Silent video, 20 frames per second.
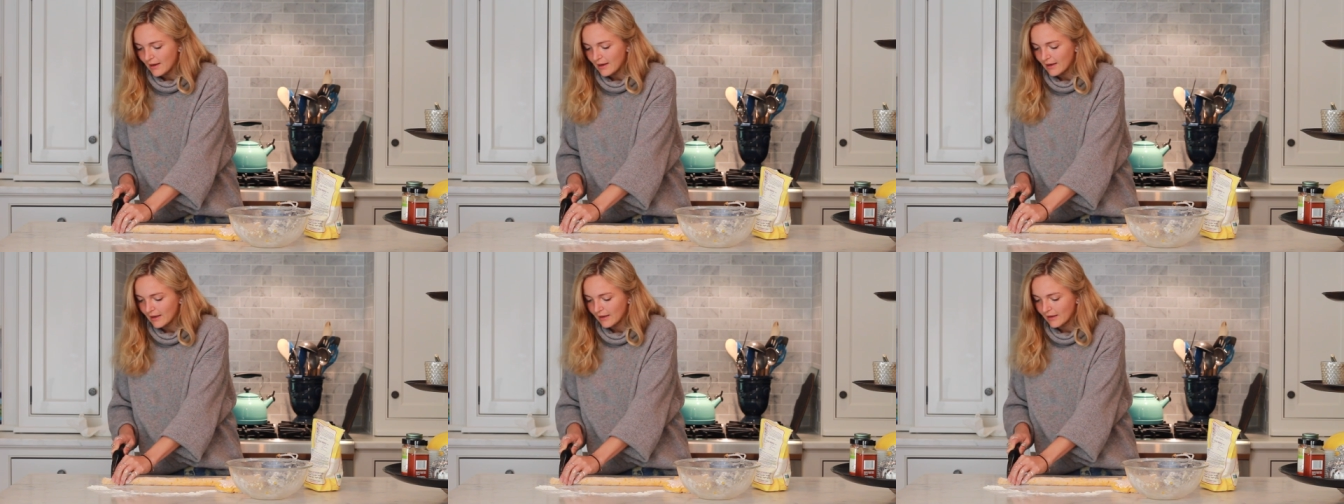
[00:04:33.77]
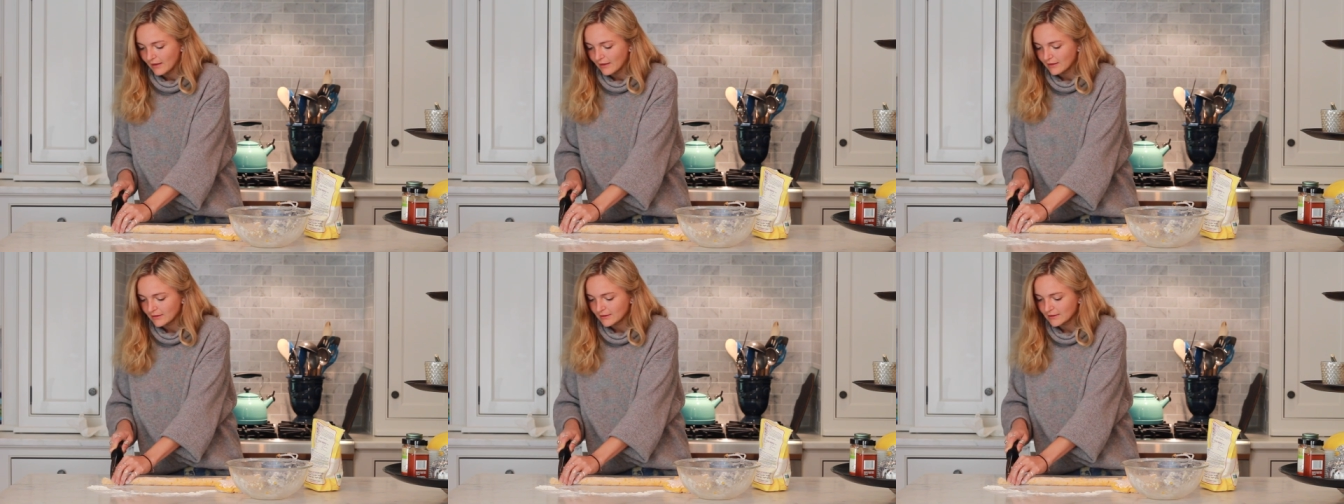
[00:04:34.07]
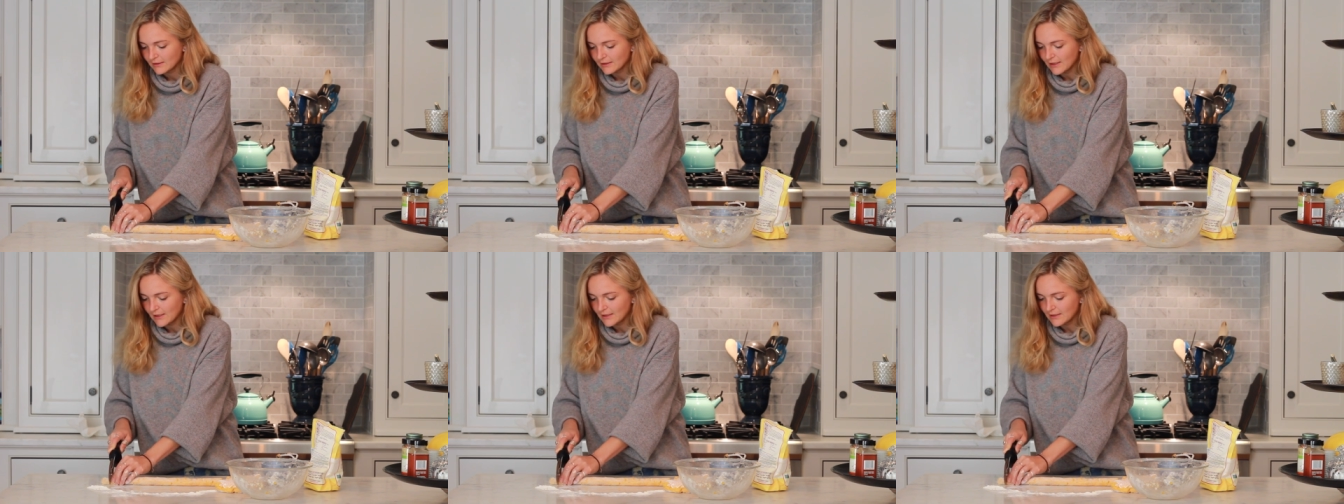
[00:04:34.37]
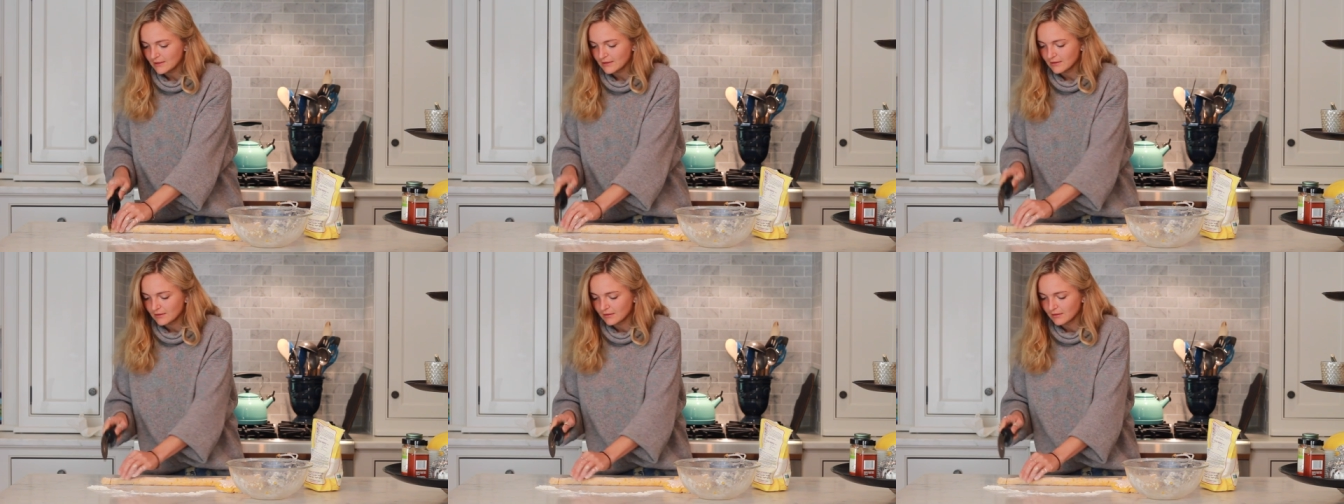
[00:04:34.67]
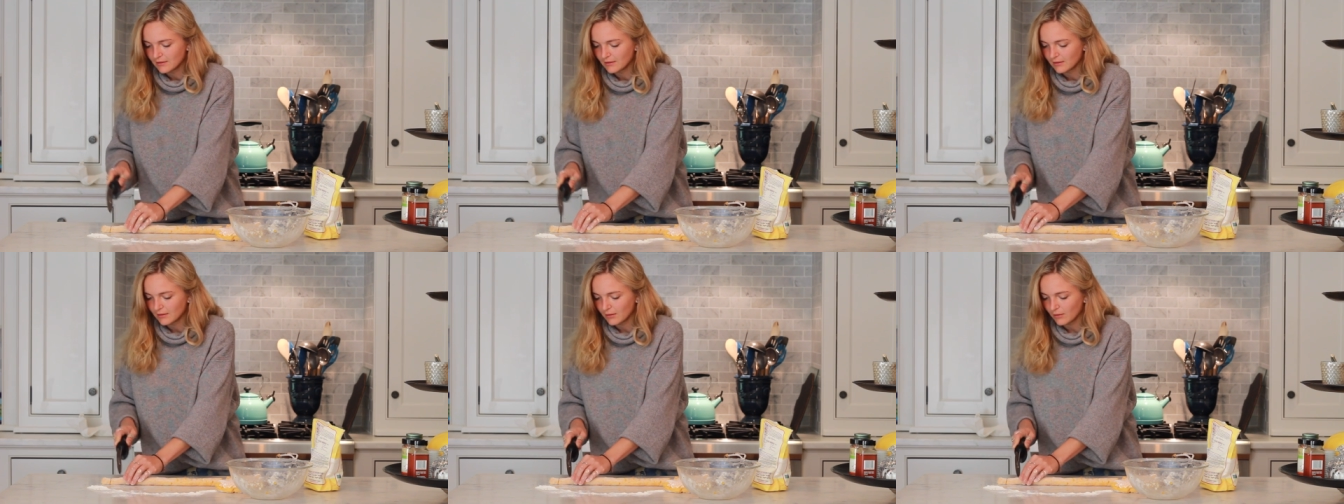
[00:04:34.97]
and slice
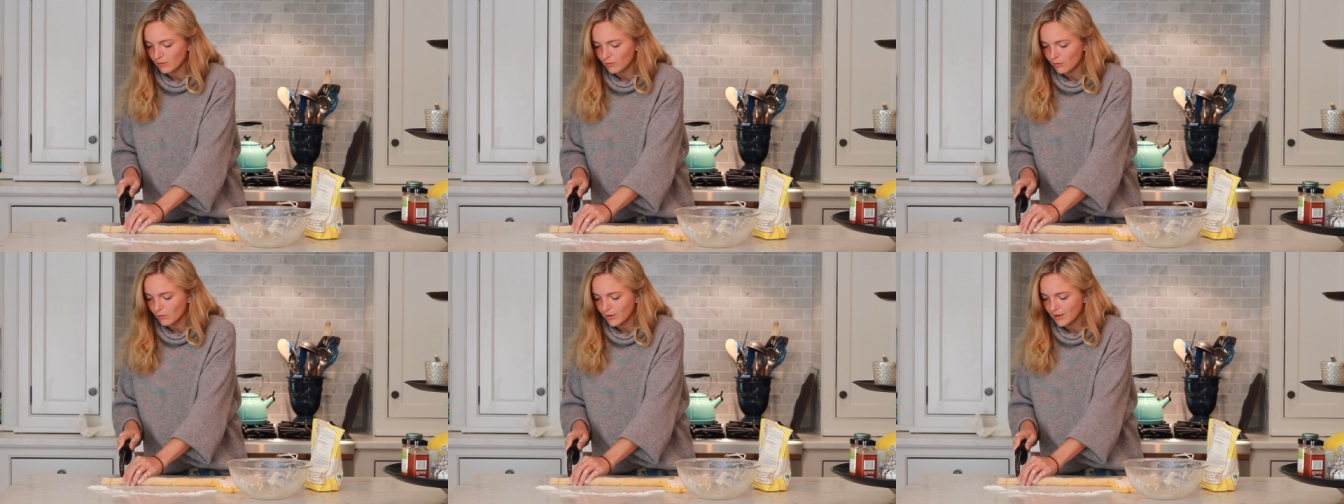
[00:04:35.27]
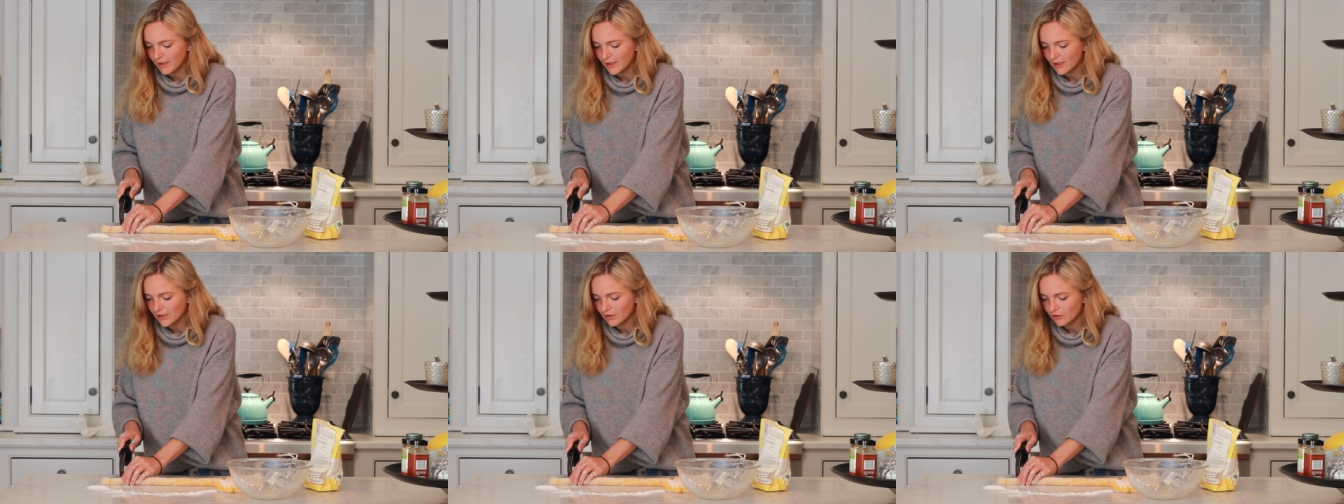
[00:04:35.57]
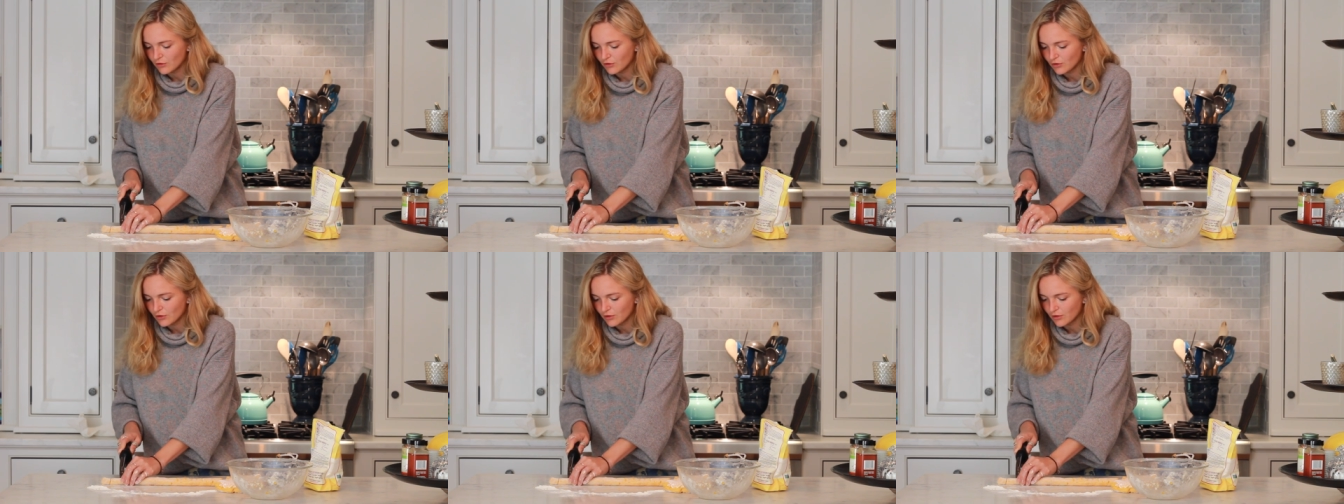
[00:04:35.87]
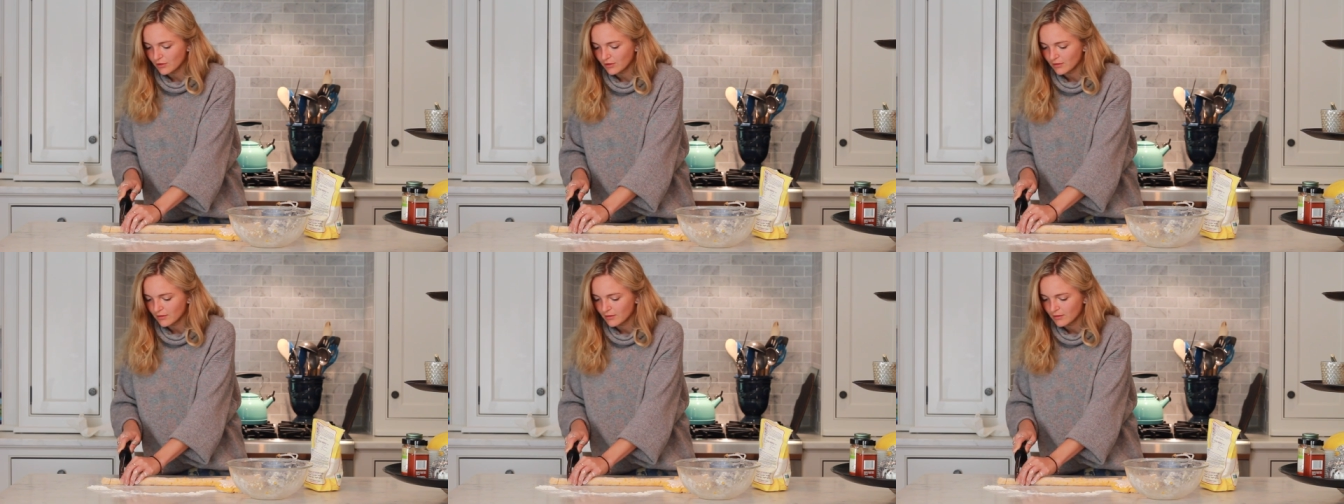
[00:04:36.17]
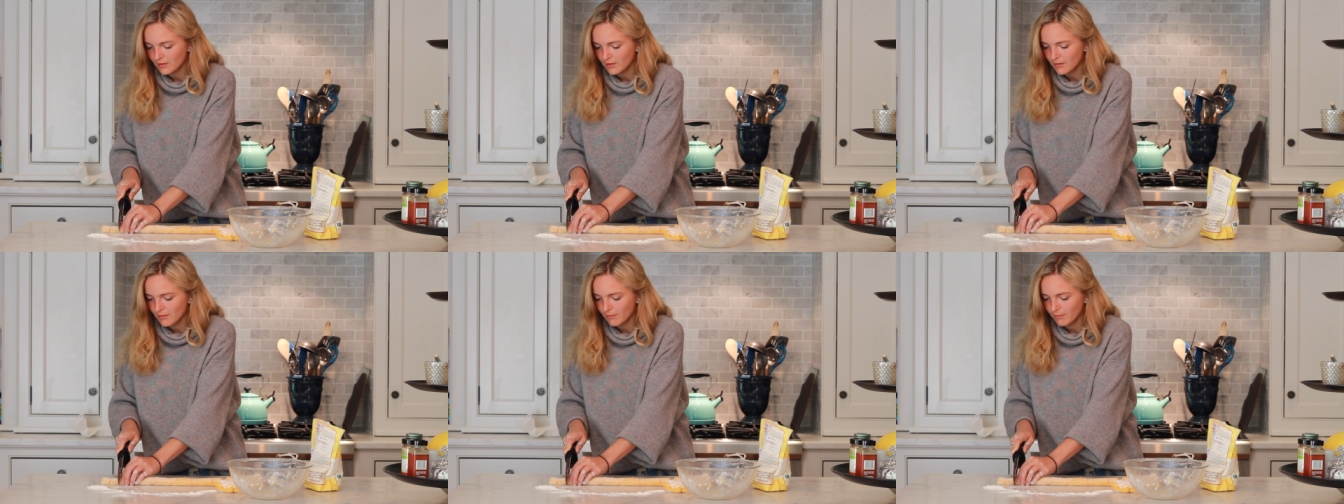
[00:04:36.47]
little 1-inch
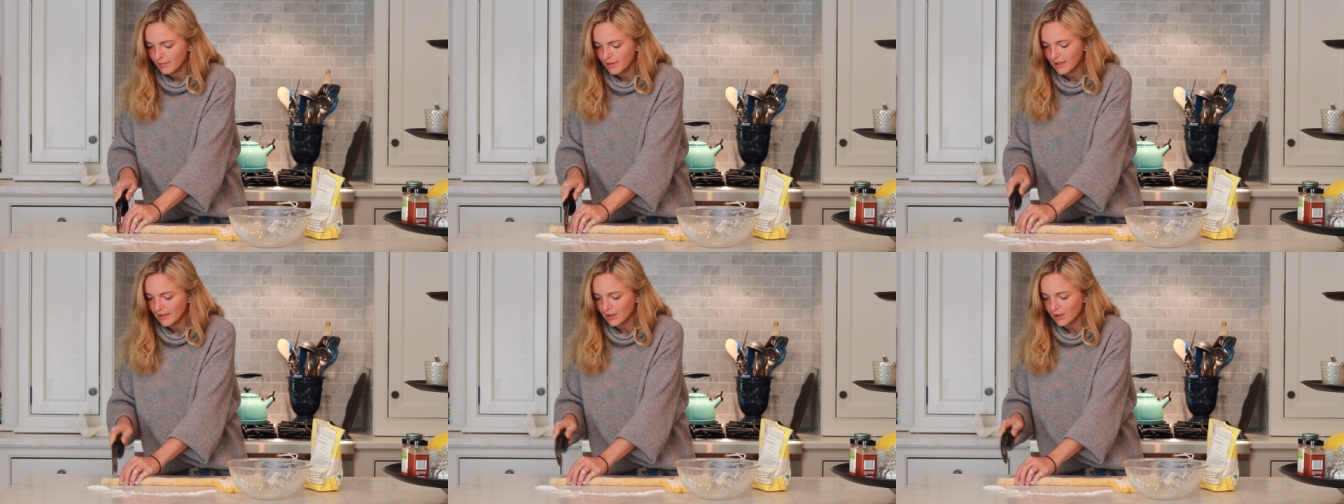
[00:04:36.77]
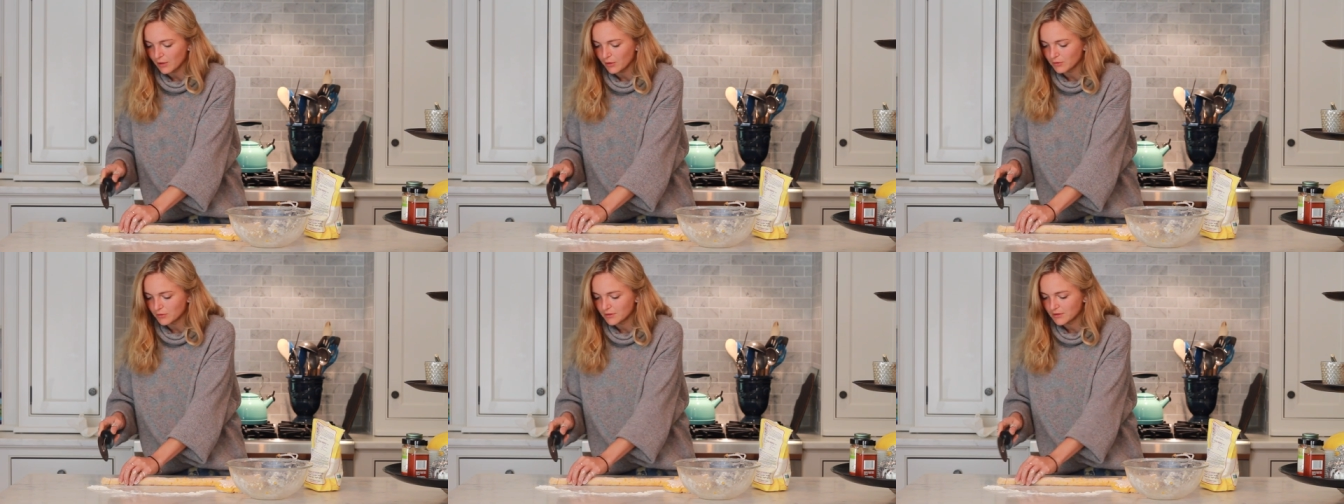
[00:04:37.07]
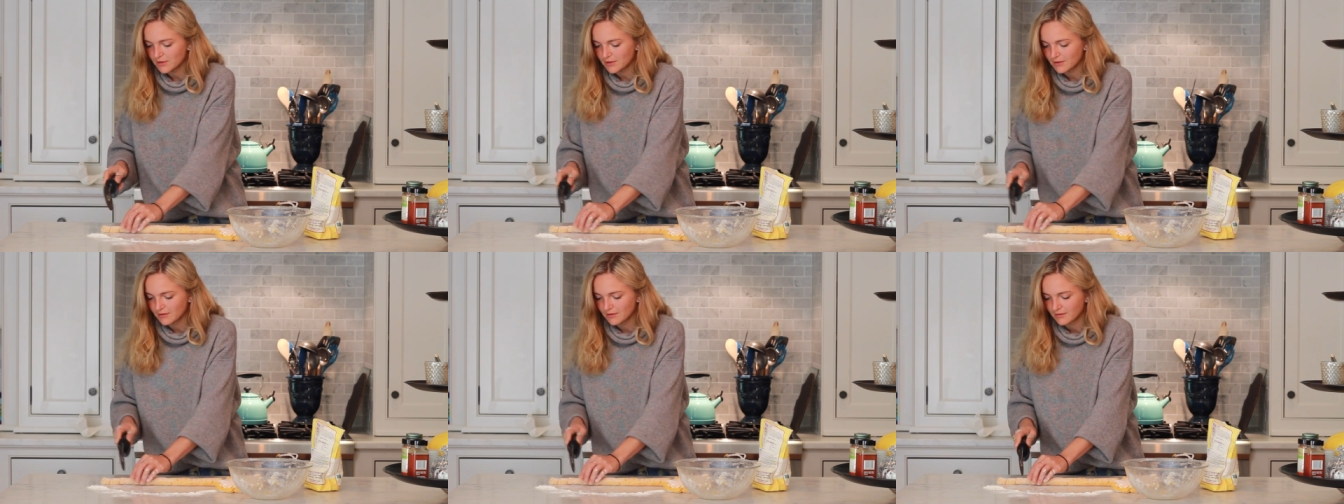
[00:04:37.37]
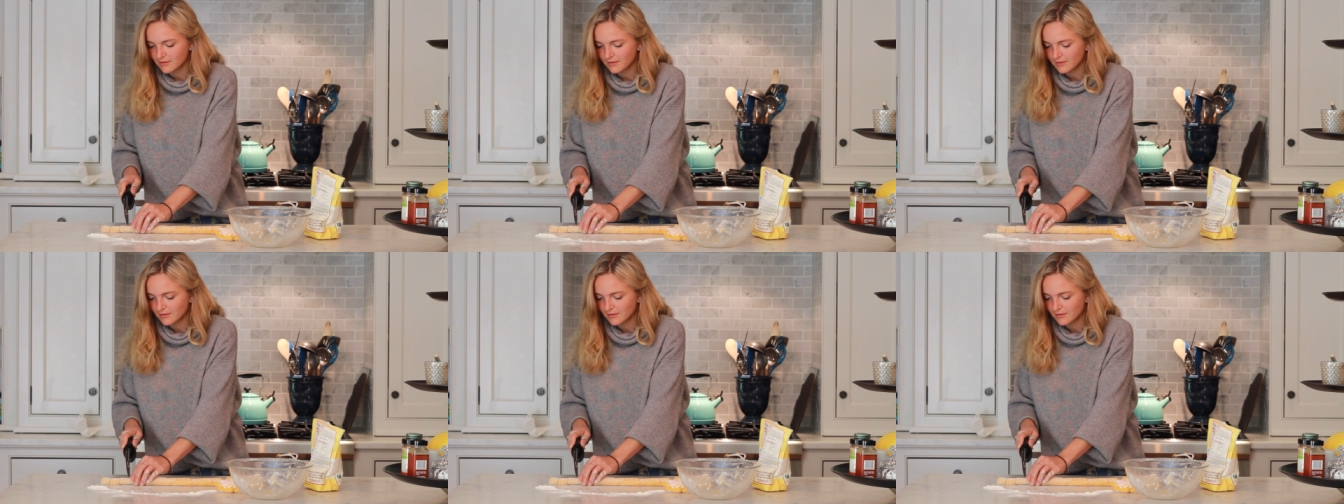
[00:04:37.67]
pillows.